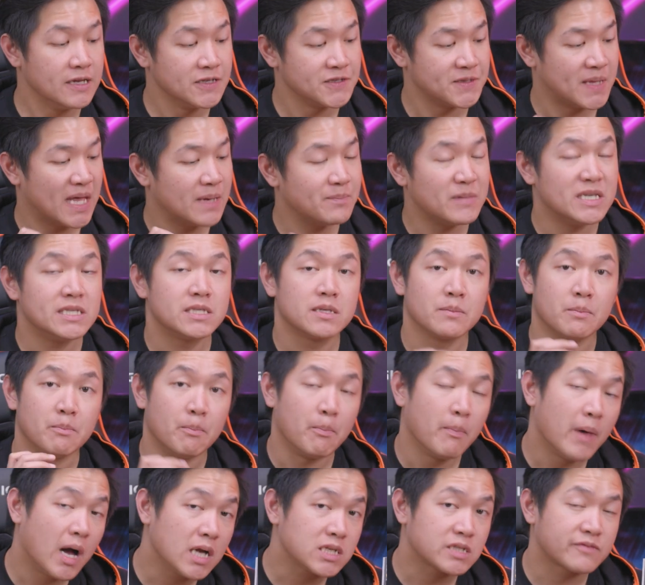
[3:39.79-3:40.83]
so that means
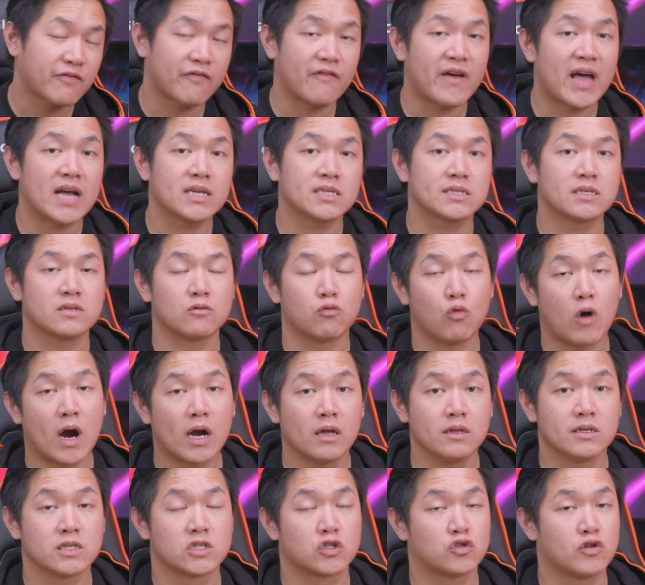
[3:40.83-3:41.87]
much faster
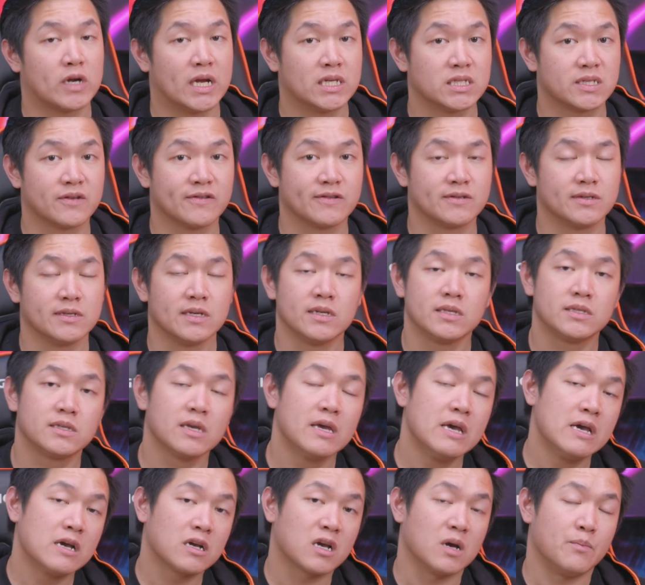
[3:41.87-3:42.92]
wireless transfer speeds
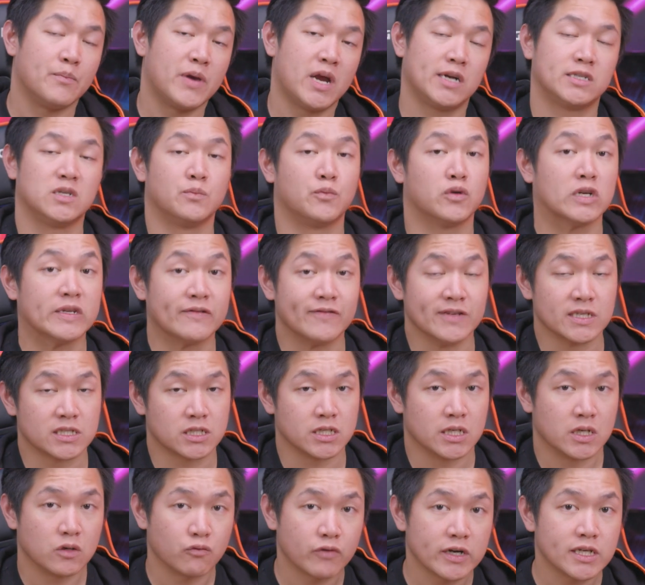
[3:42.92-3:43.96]
compared to previous
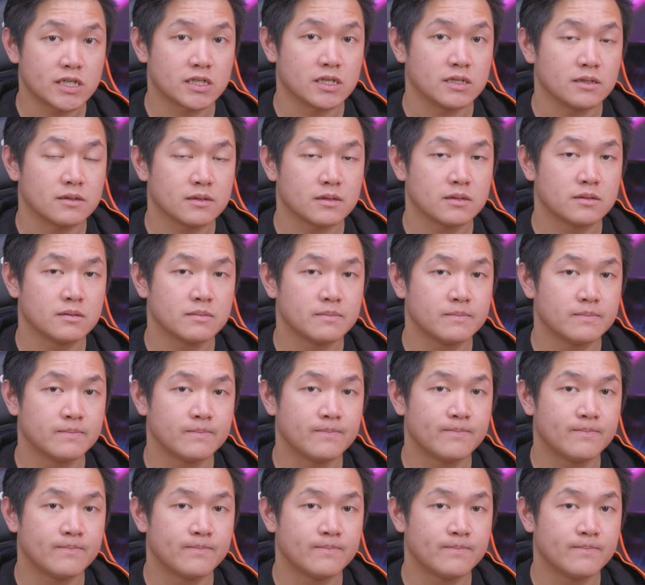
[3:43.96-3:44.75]
generations.